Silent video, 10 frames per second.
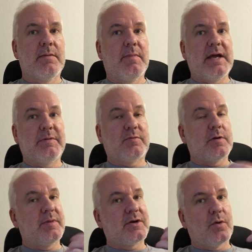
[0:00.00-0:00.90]
Maybe it
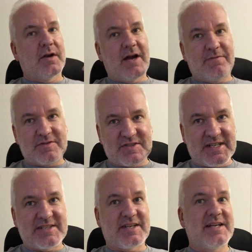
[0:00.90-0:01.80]
will be called iPhone
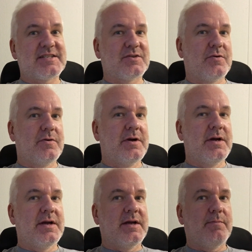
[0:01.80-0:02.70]
6s, or
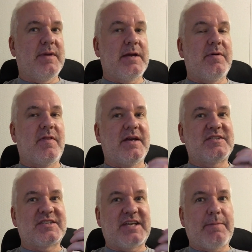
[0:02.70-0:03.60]
maybe they
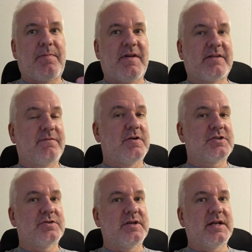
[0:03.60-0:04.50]
skip that
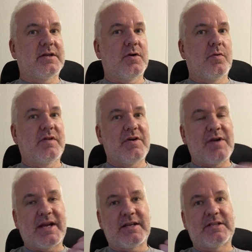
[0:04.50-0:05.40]
version and go
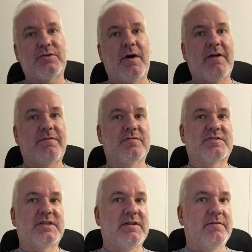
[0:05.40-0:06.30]
directly to iPhone
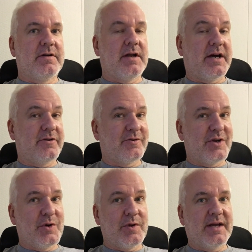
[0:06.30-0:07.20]
7. I don't
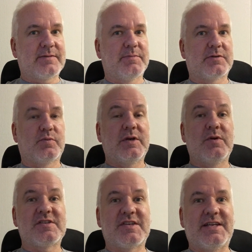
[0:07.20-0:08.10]
know yet, but we
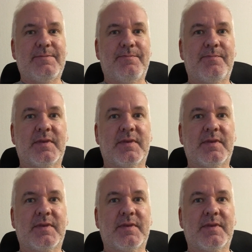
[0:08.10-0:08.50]
will see.